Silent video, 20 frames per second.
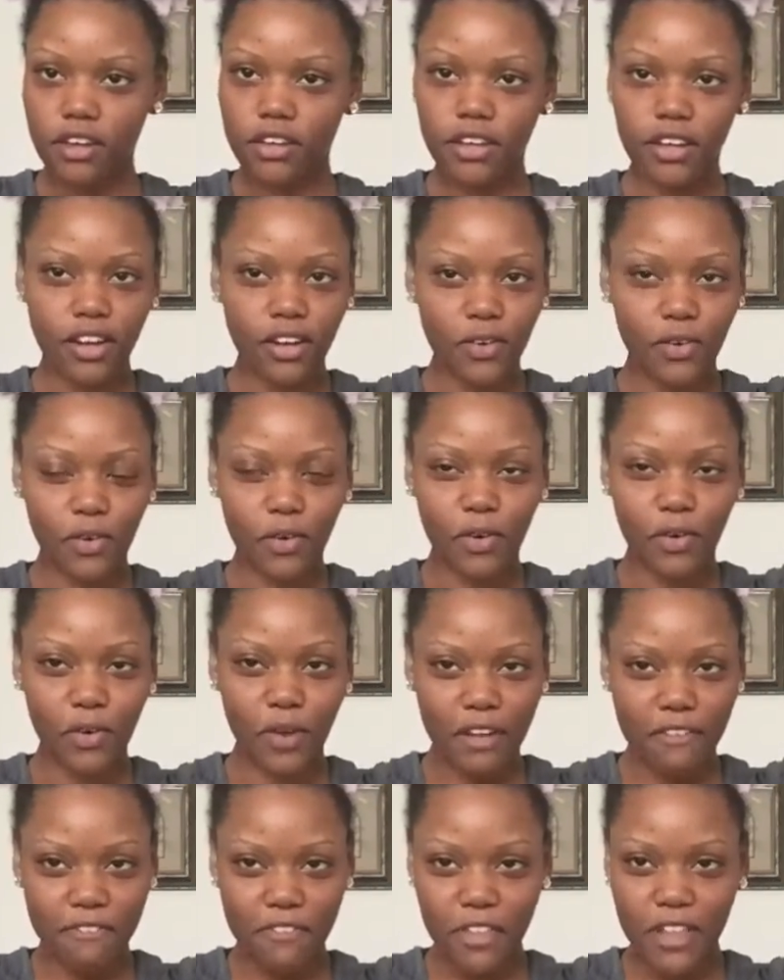Oh,
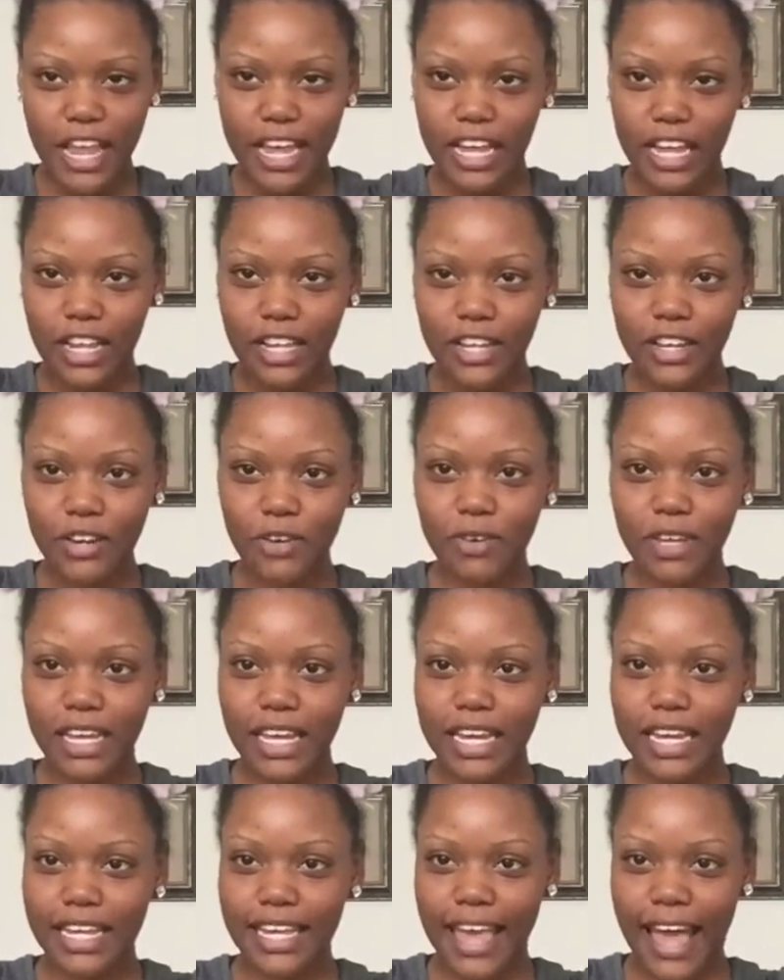I feel like a little
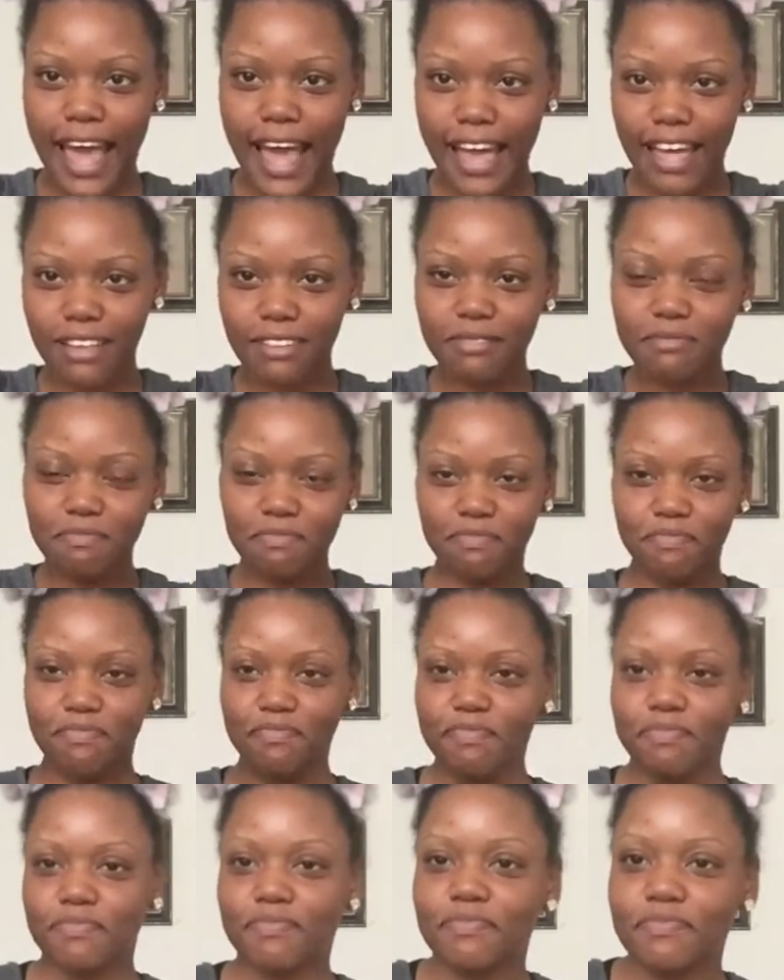kitty cat.
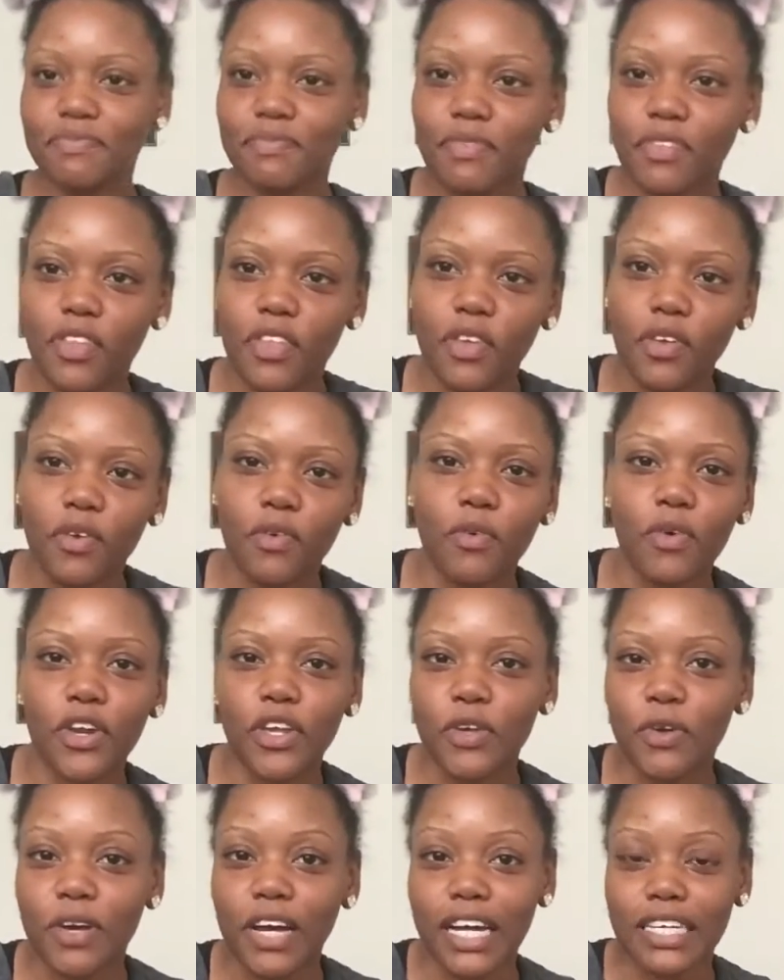What do
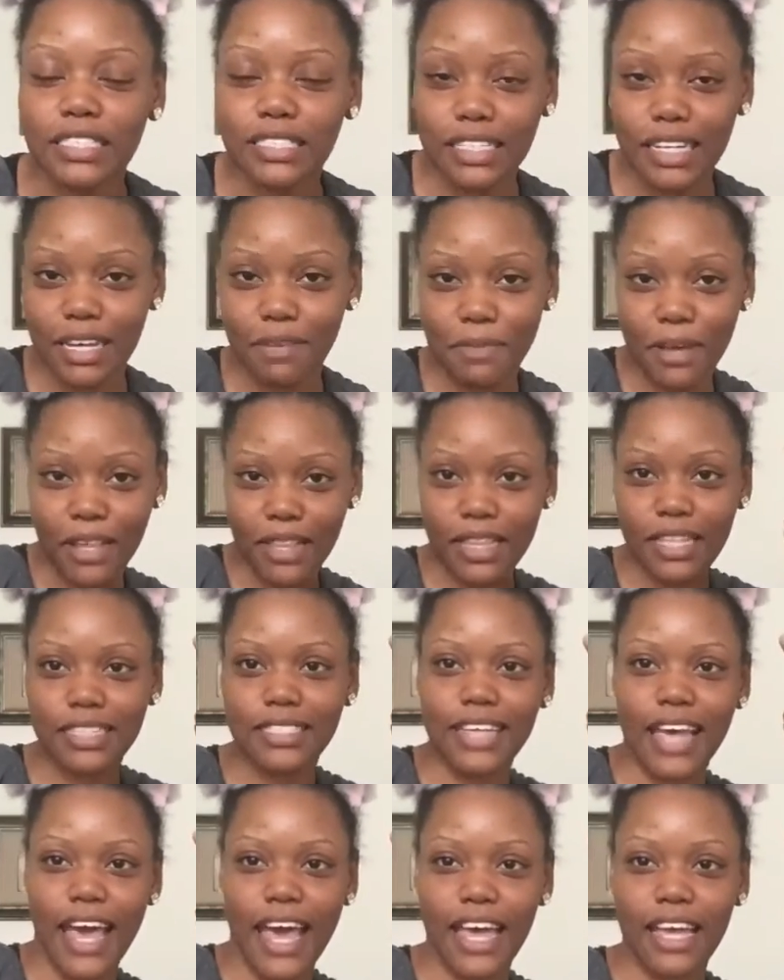you guys think about this
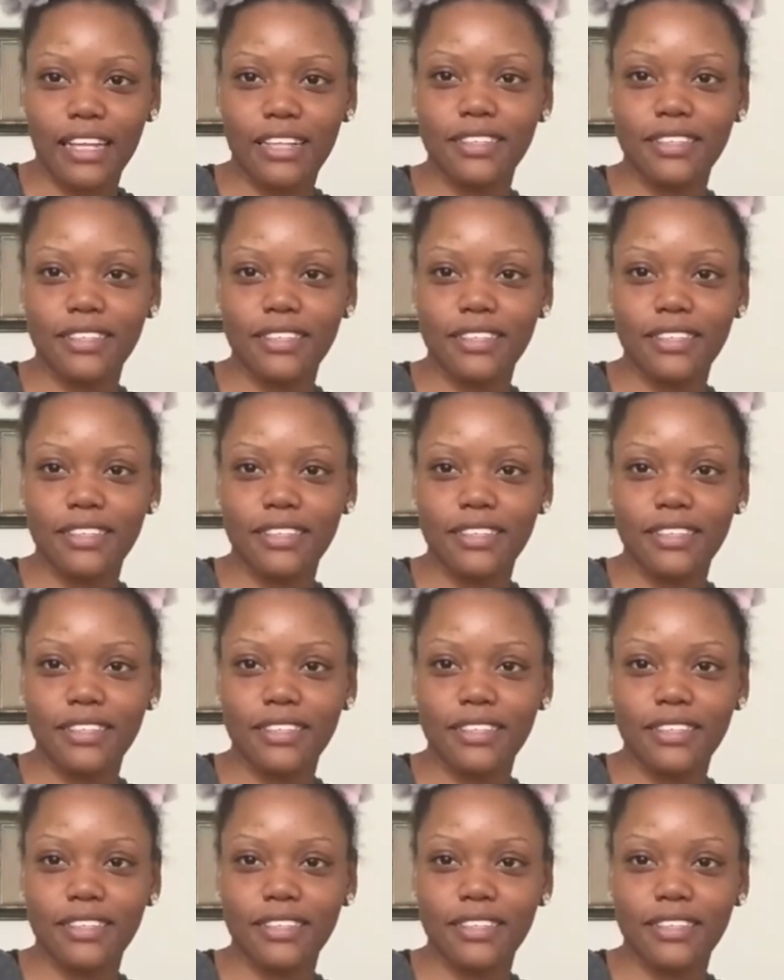hat?